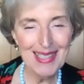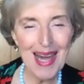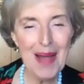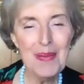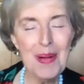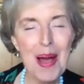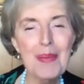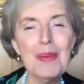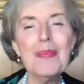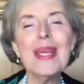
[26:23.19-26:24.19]
I
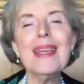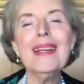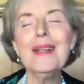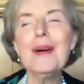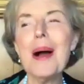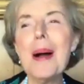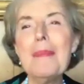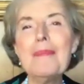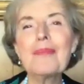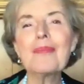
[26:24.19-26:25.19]
will be on